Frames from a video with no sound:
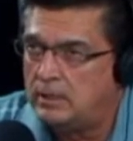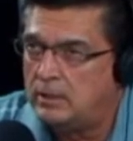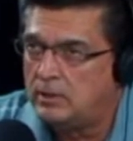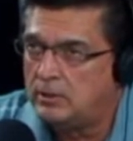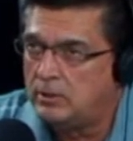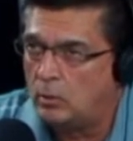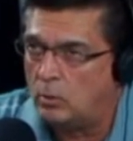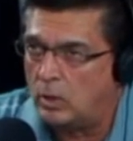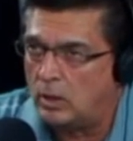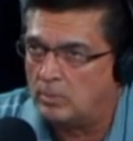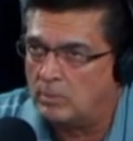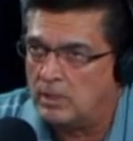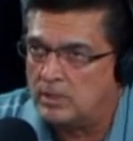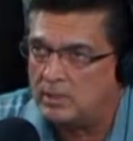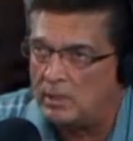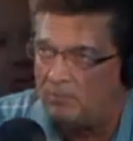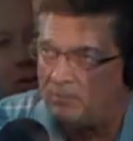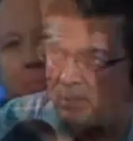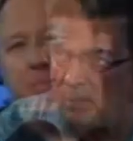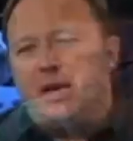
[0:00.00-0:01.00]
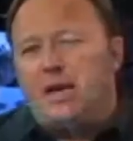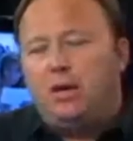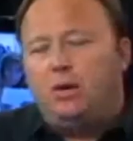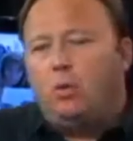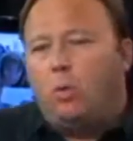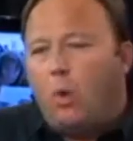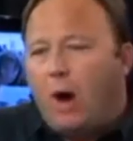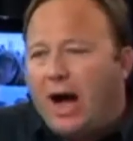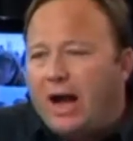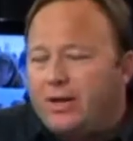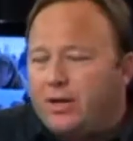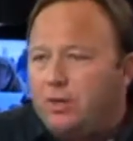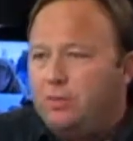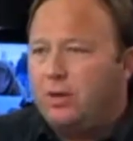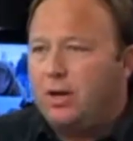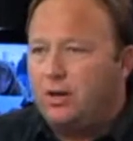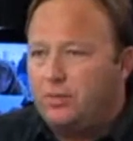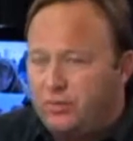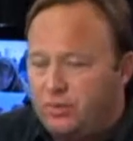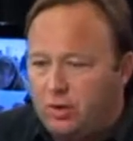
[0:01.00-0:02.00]
Well, people ask me, why do you
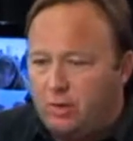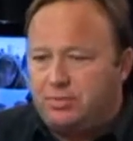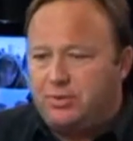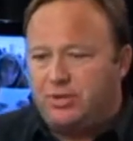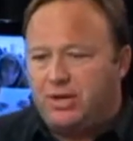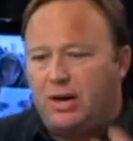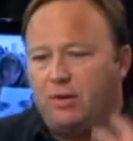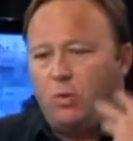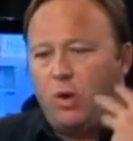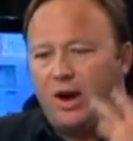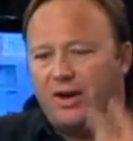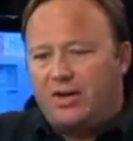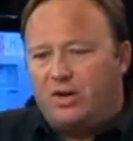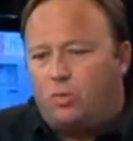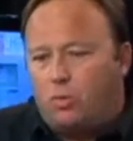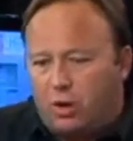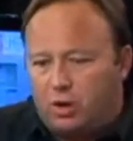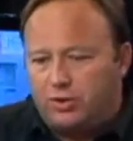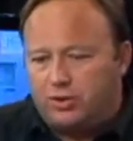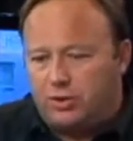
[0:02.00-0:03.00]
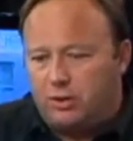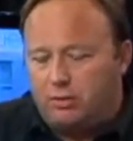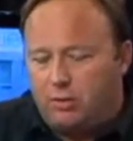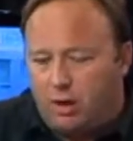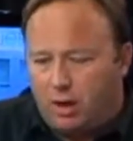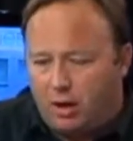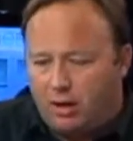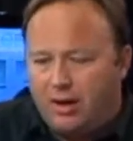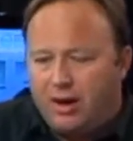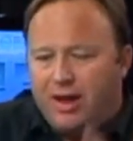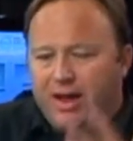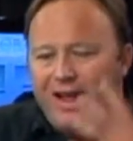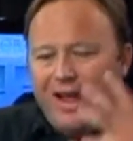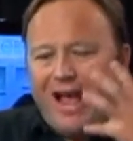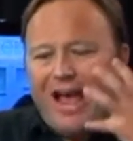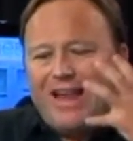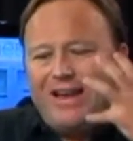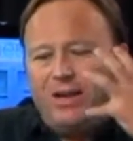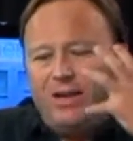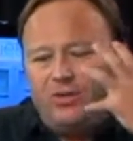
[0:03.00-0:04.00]
get so upset? Why do you work so hard?
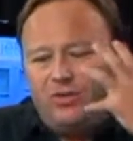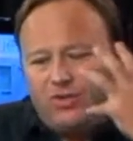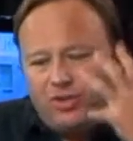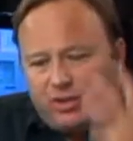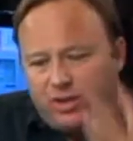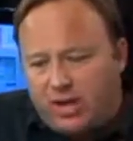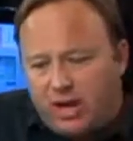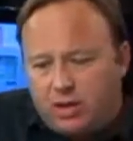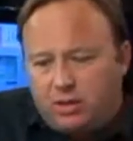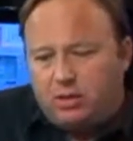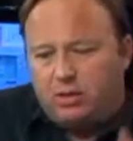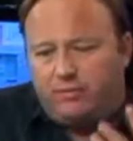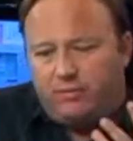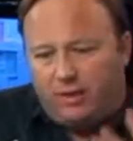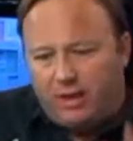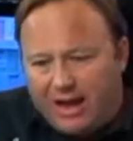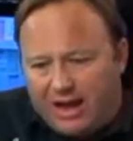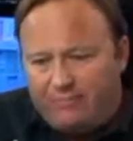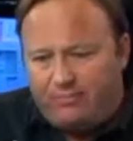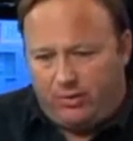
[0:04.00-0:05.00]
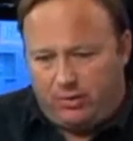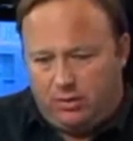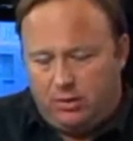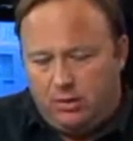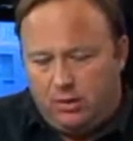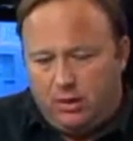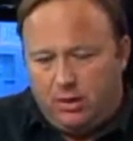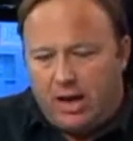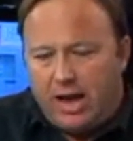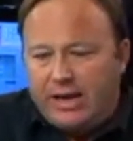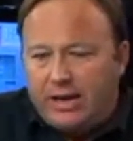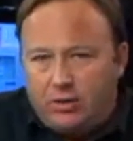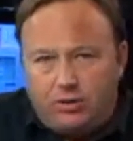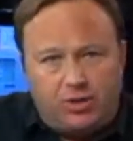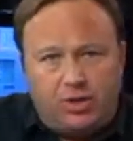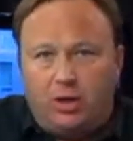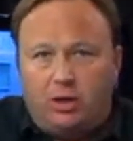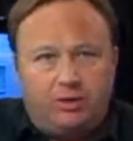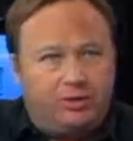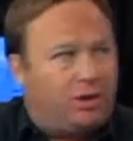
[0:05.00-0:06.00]
At an instinctive level, I get
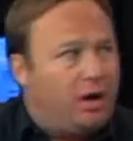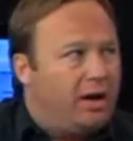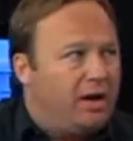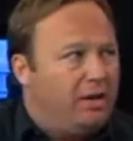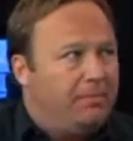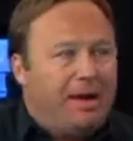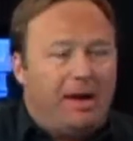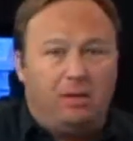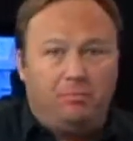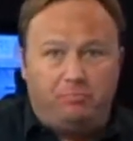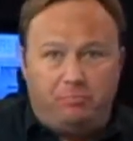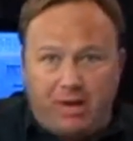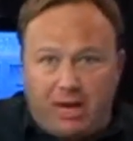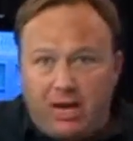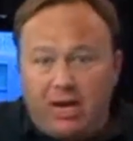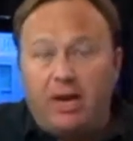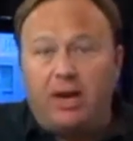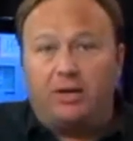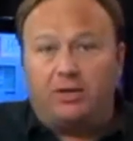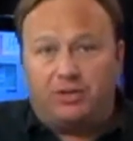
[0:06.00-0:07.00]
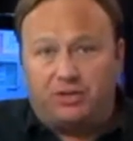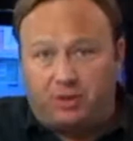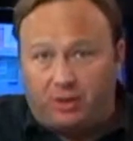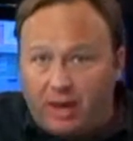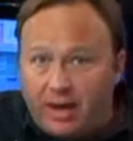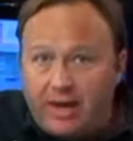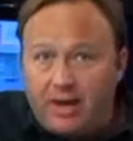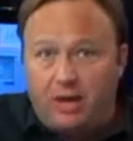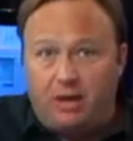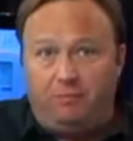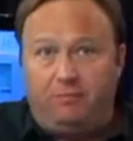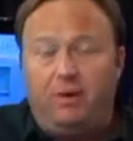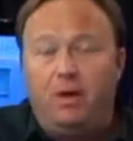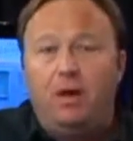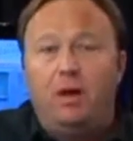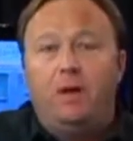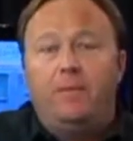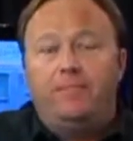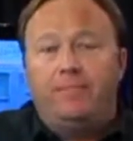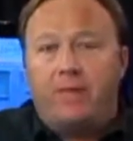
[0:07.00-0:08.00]
chills talking about it. Being a slave,
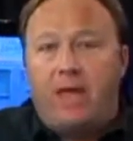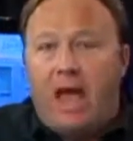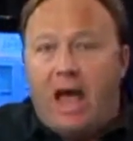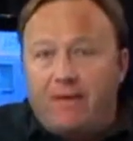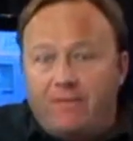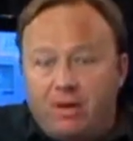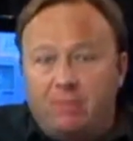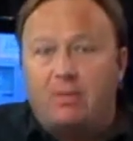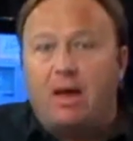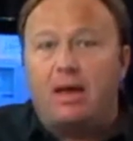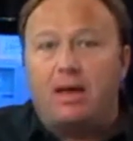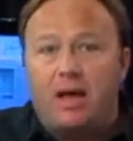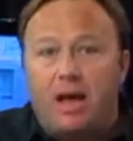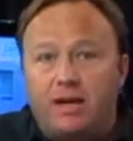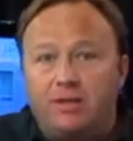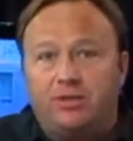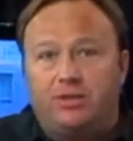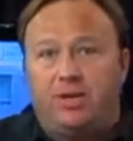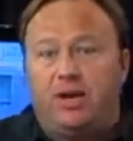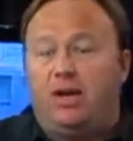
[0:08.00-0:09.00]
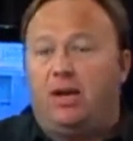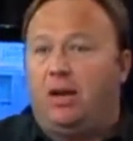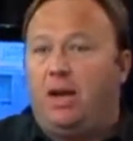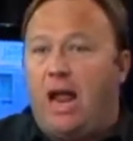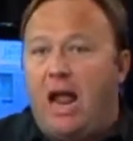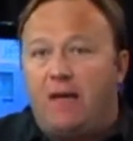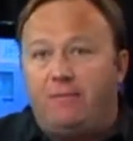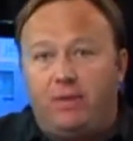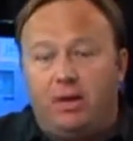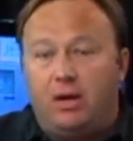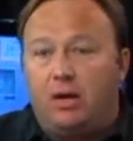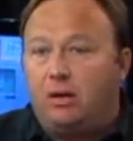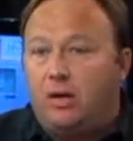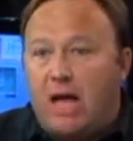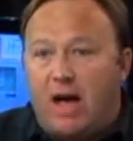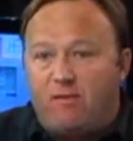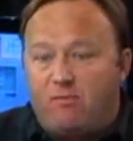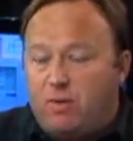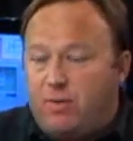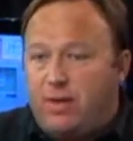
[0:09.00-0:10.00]
having my guns taken, having a
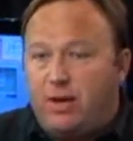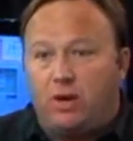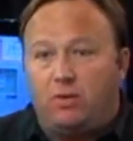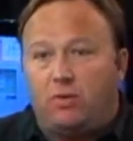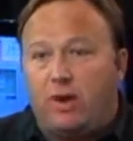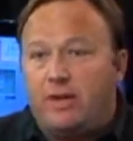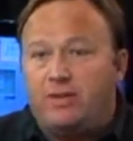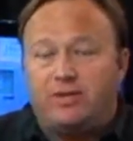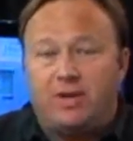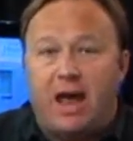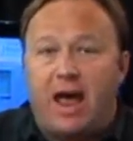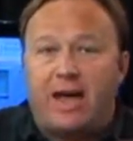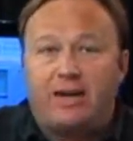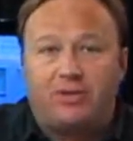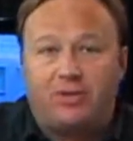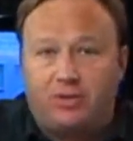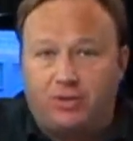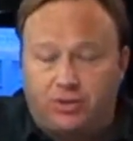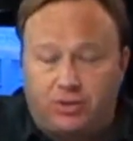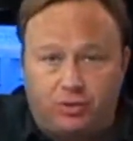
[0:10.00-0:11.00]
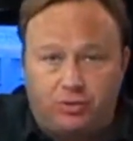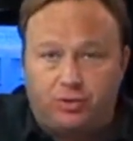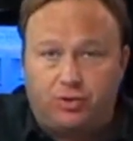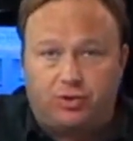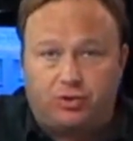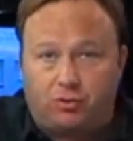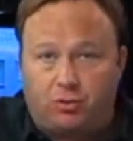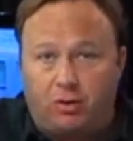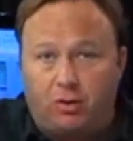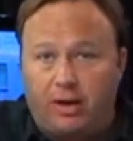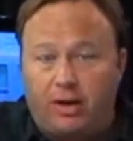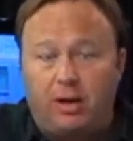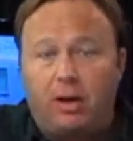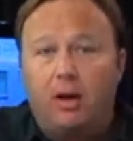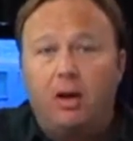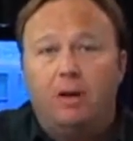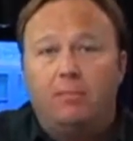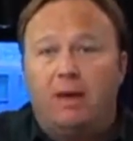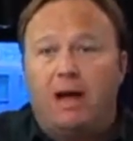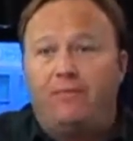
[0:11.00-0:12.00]
government that can raise taxes to destroy
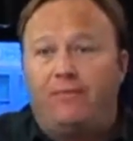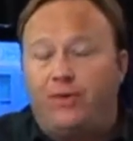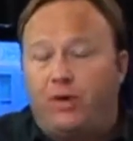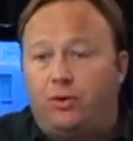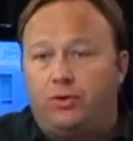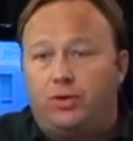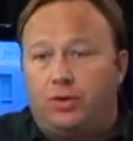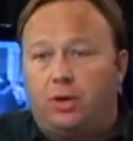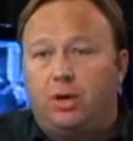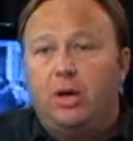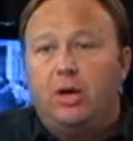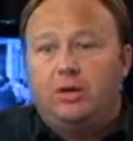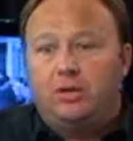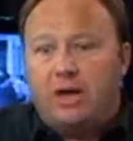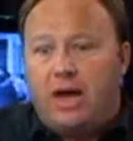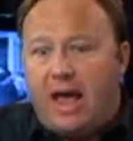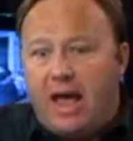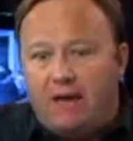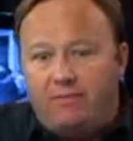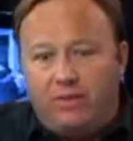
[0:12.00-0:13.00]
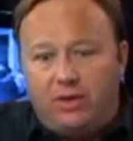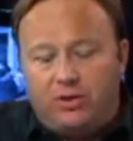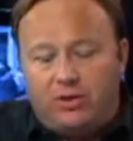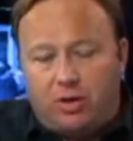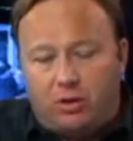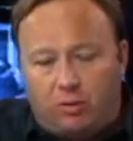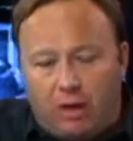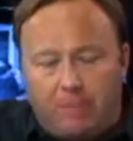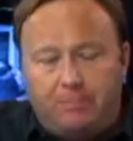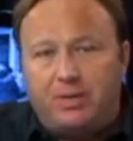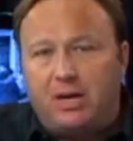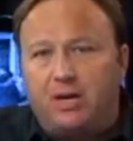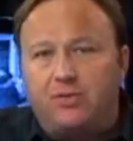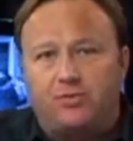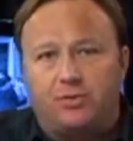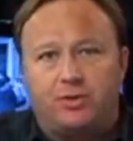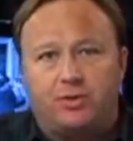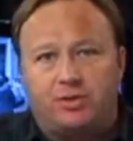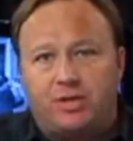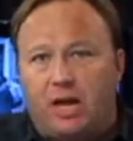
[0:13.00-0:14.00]
my future, to have these corrupt
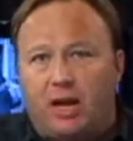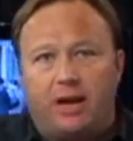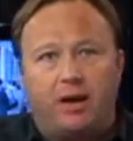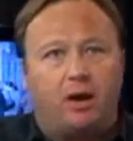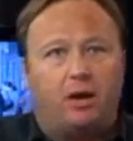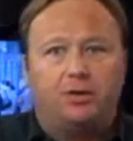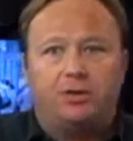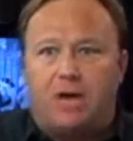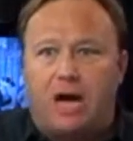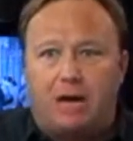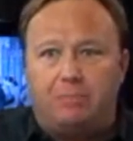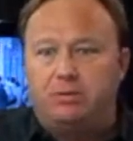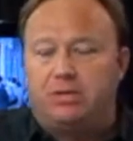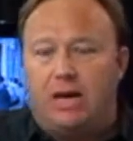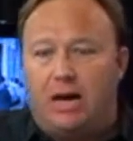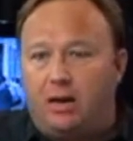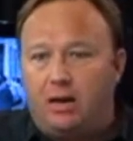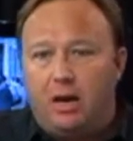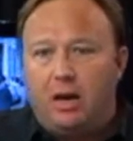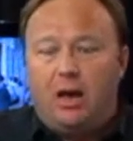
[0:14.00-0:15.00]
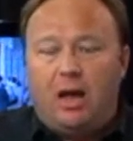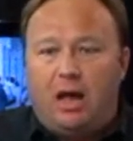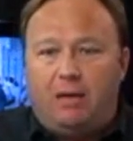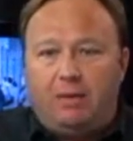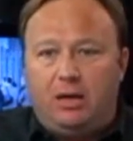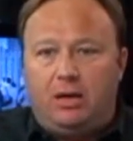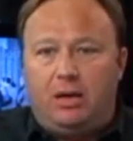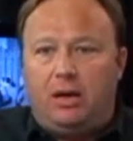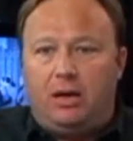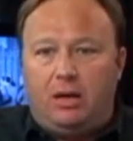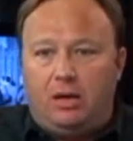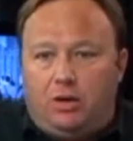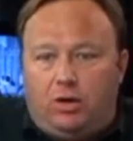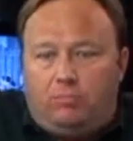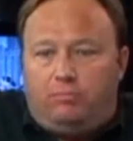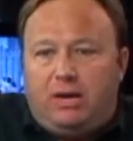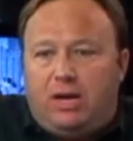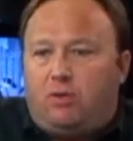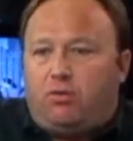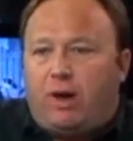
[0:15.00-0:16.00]
interests selling our jobs out. I mean,
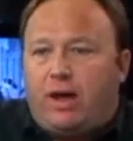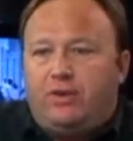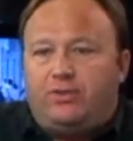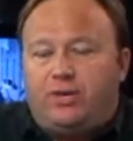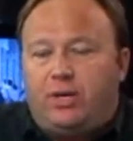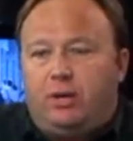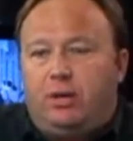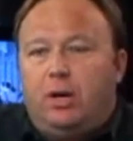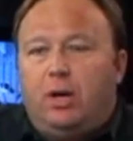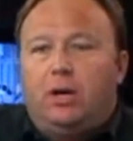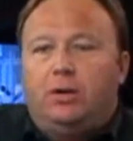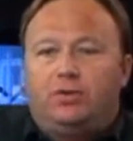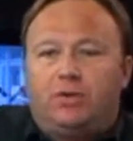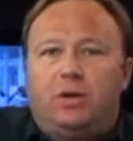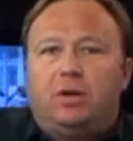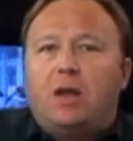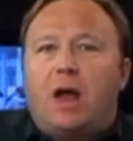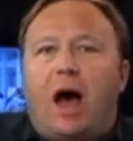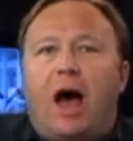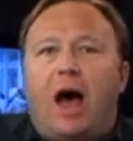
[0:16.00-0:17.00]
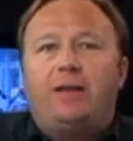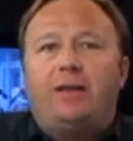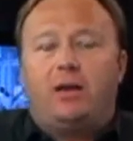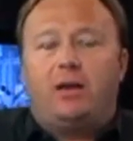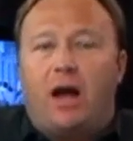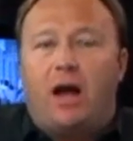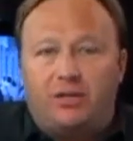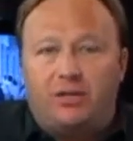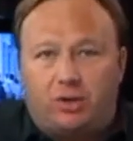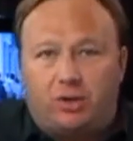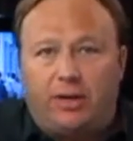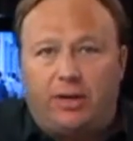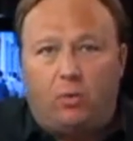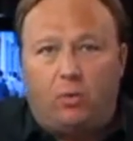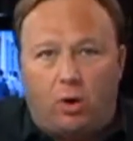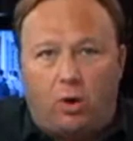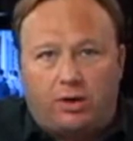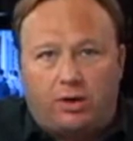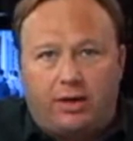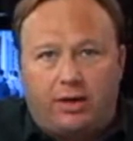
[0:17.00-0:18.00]
you'd be crazy to not constantly
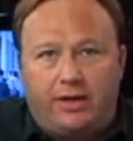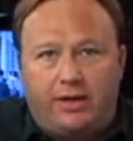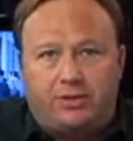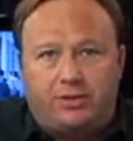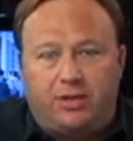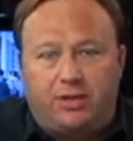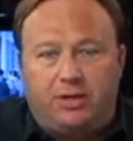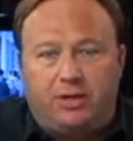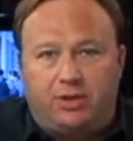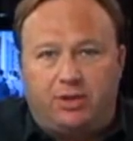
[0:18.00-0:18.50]
work against this.